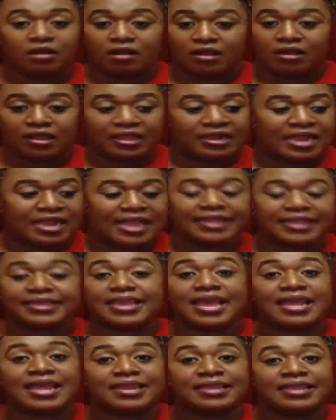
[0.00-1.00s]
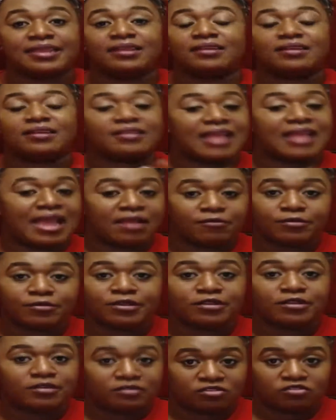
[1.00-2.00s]
and I get it because I
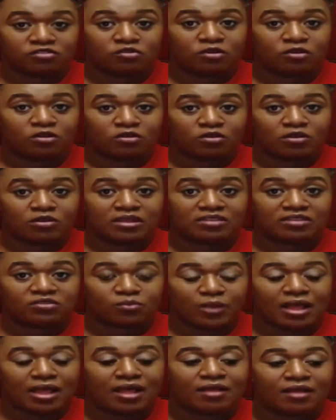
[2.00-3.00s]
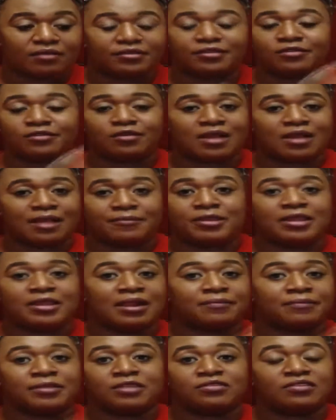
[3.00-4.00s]
read historical as well.
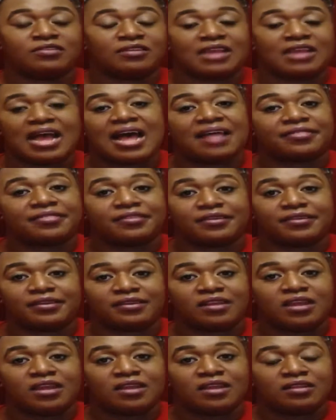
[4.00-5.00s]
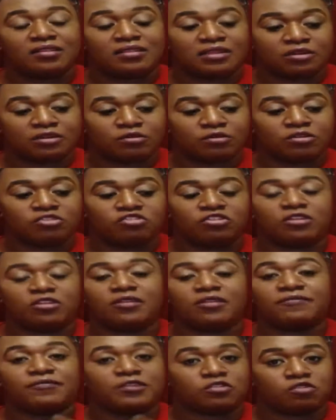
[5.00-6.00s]
I'm into Gothic literature
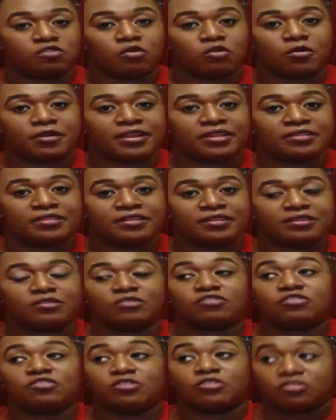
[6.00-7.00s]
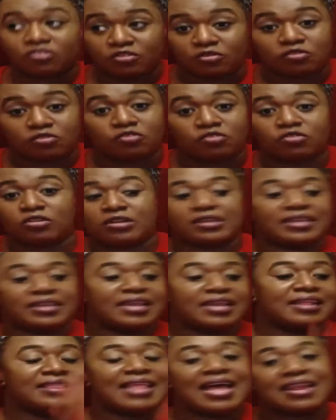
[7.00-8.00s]
and Victorian literature, so you're gonna
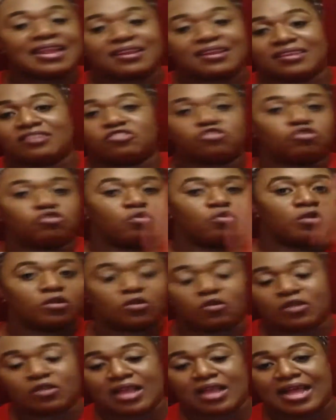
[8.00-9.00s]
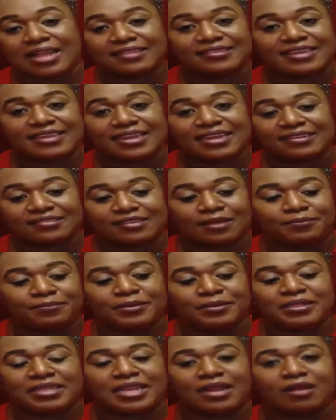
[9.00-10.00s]
get a lot of historical context up
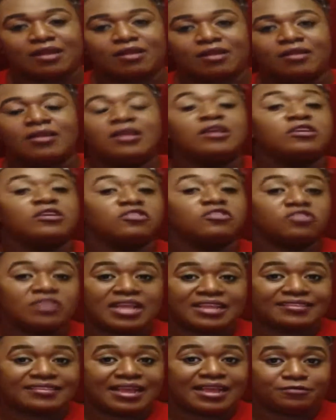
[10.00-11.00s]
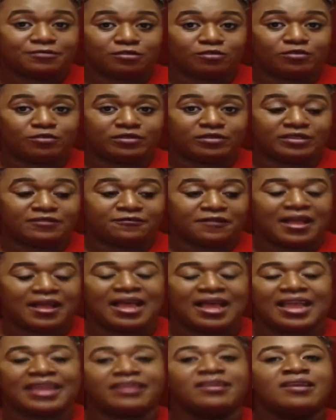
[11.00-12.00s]
in there. So that's absolutely
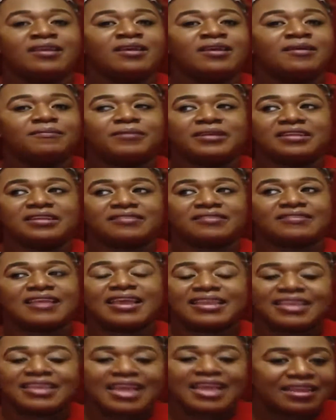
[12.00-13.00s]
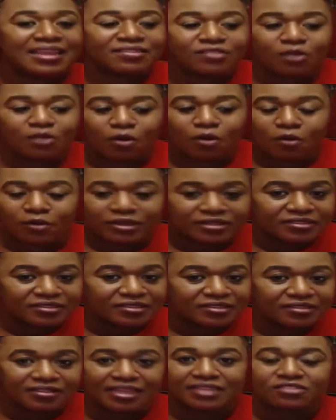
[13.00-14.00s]
fine. But it's like, yeah, it's
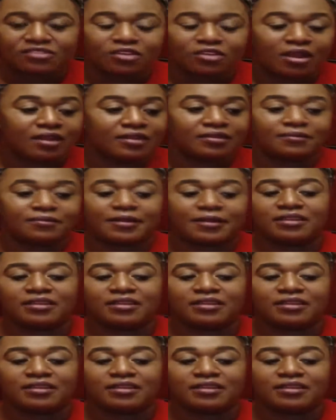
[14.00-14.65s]
always like talking about